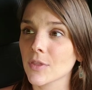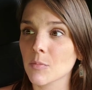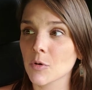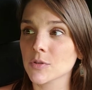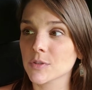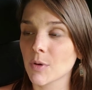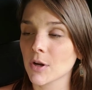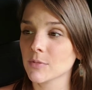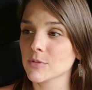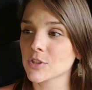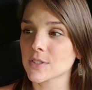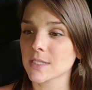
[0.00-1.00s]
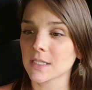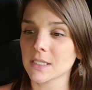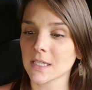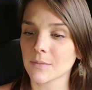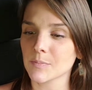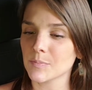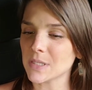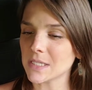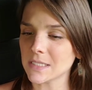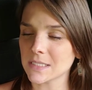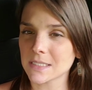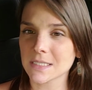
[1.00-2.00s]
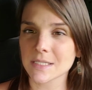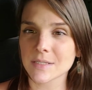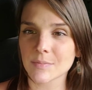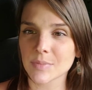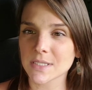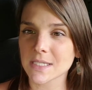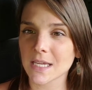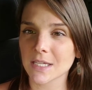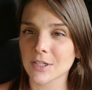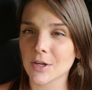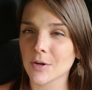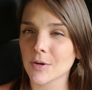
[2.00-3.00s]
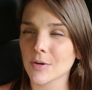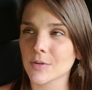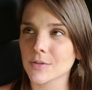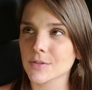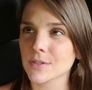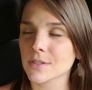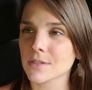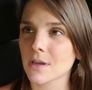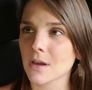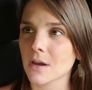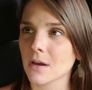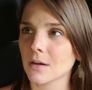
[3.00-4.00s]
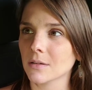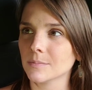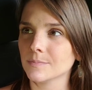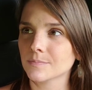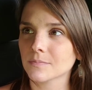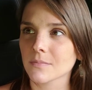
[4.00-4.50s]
most part, it was just like beans, potatoes, some